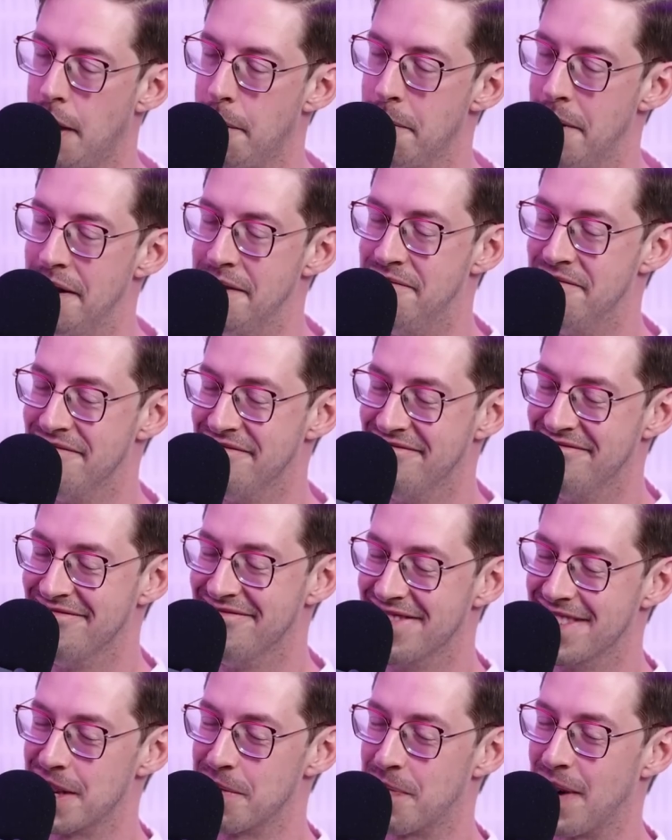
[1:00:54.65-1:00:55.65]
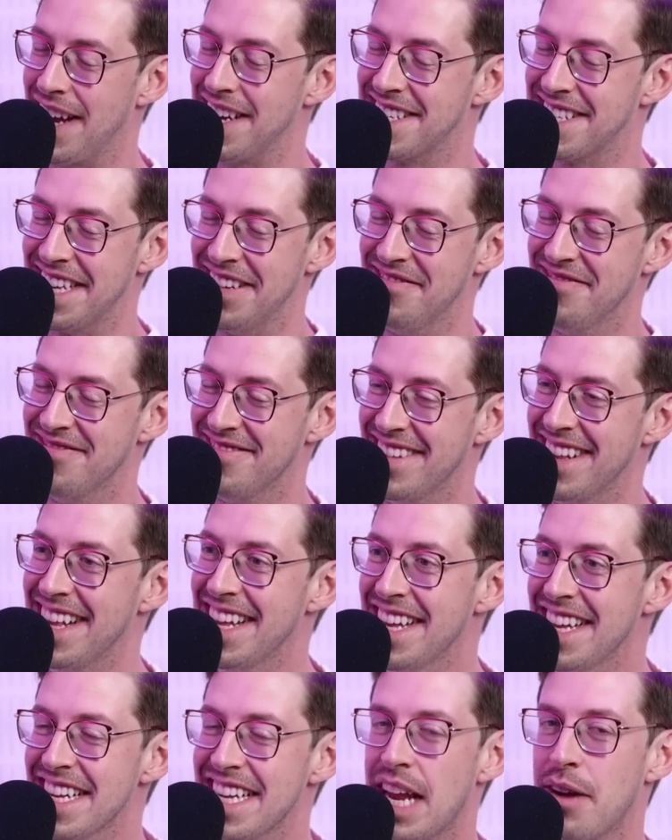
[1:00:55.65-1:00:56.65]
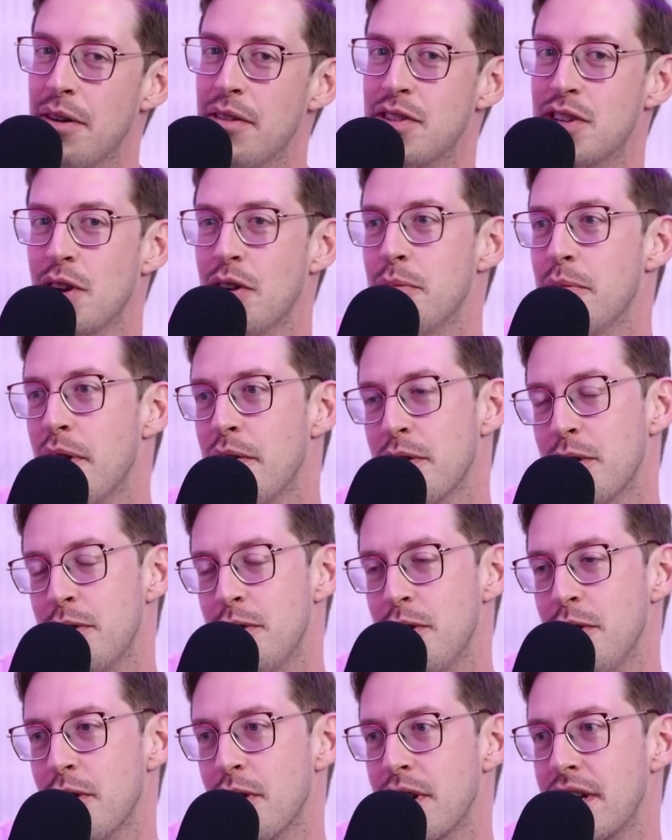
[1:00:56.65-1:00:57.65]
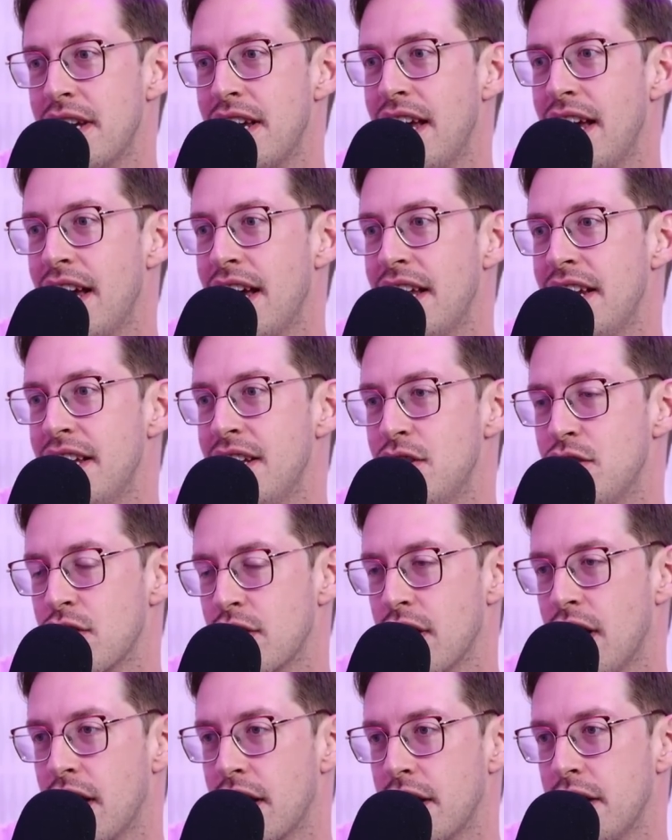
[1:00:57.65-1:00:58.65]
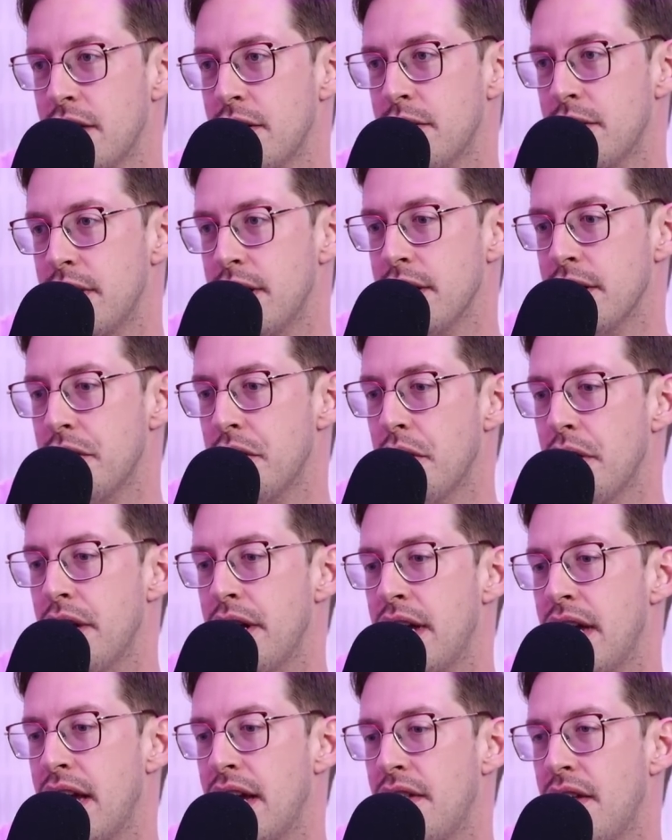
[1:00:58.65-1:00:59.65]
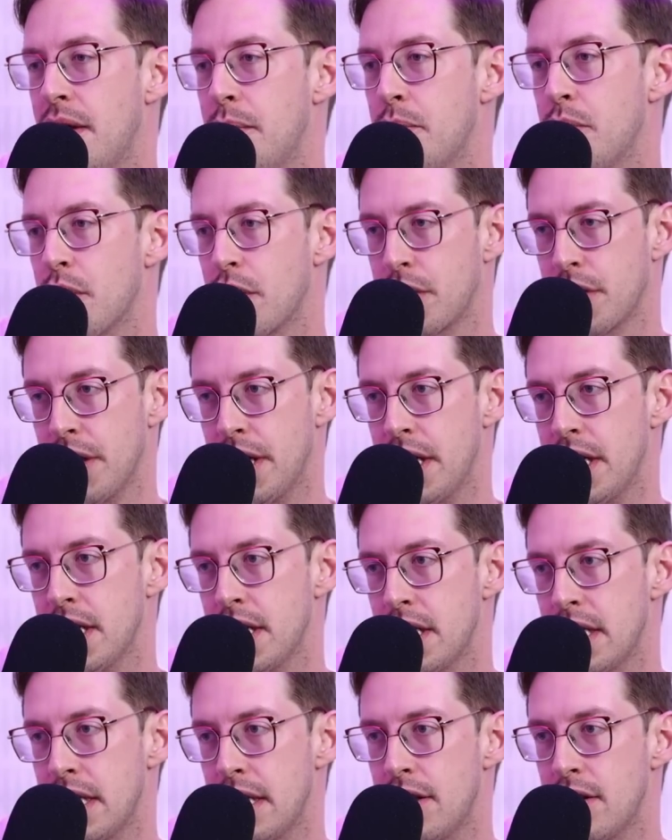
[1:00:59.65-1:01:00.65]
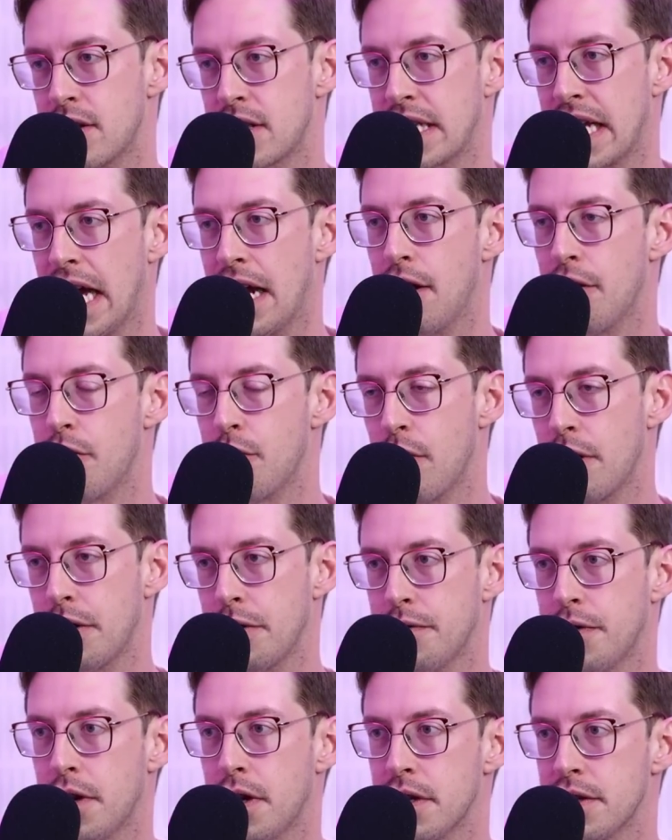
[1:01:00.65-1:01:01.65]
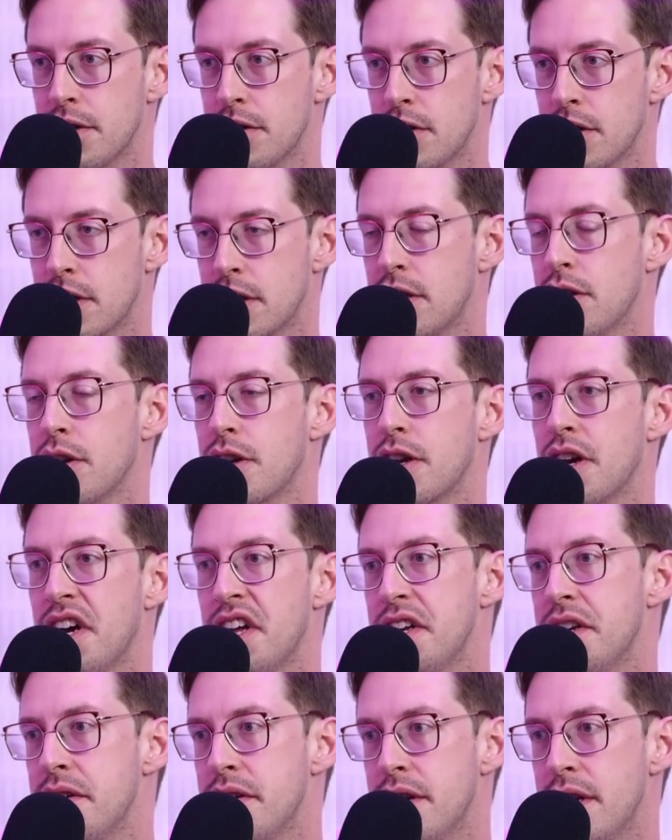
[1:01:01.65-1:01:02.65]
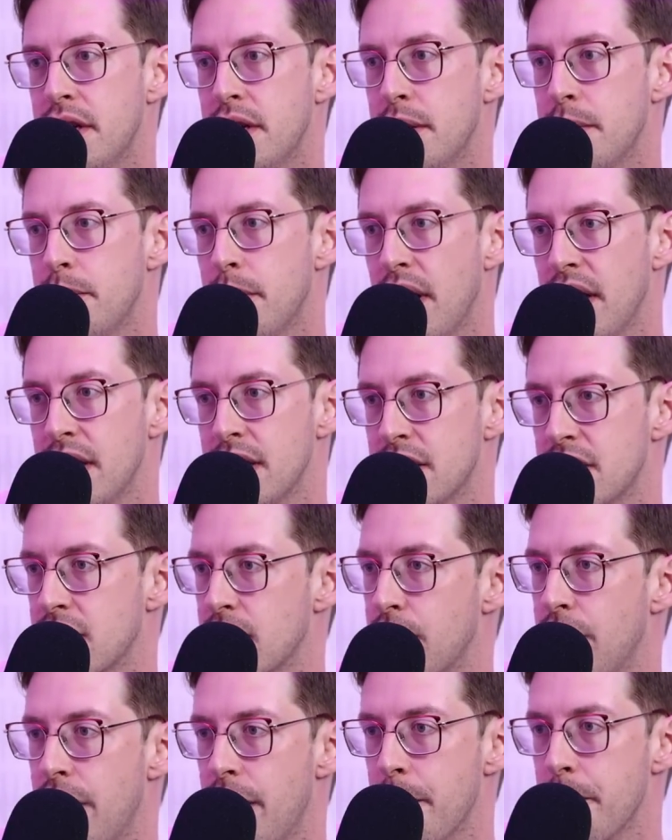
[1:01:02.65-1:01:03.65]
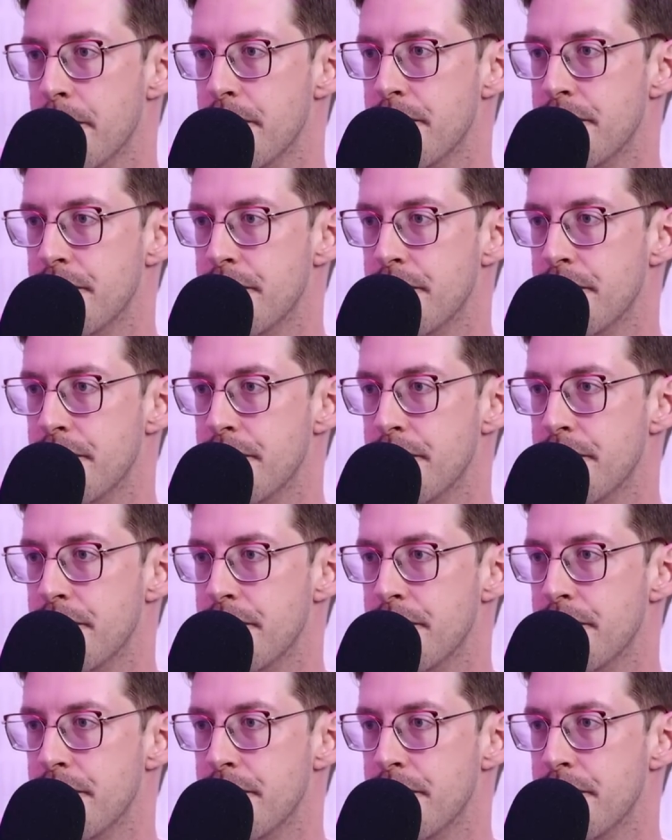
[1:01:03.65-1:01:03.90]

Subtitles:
come. Surprise them. Yeah, we have a show in Buffalo, New York, and in Chicago, Illinois, and then Brooklyn. They're scattered throughout the fall. So just look on my Instagram